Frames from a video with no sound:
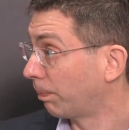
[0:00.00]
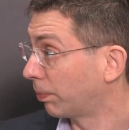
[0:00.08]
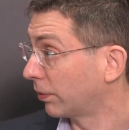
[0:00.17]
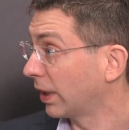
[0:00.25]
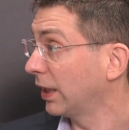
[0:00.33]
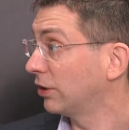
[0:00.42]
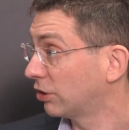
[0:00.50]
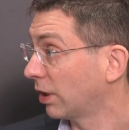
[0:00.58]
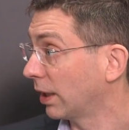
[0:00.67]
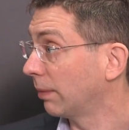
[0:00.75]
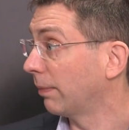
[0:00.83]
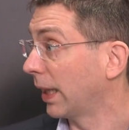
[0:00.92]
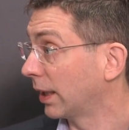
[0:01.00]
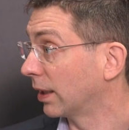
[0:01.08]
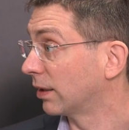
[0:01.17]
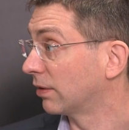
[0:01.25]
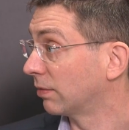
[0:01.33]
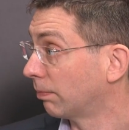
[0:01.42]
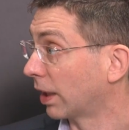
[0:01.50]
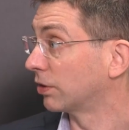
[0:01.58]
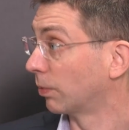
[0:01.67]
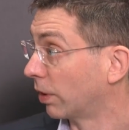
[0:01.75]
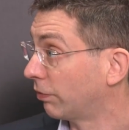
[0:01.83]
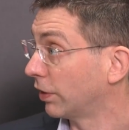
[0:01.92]
operationally make it
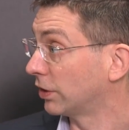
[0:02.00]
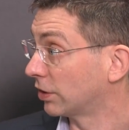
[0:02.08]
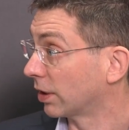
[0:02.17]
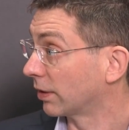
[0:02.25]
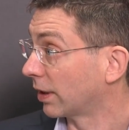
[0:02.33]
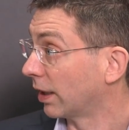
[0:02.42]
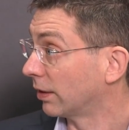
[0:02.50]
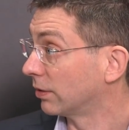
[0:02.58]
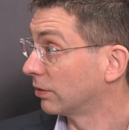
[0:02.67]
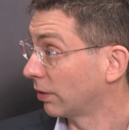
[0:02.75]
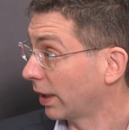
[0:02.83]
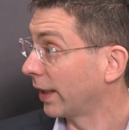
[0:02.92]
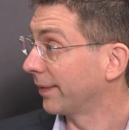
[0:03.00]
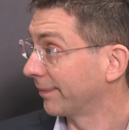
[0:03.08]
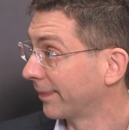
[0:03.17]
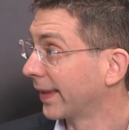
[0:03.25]
much more efficient than today.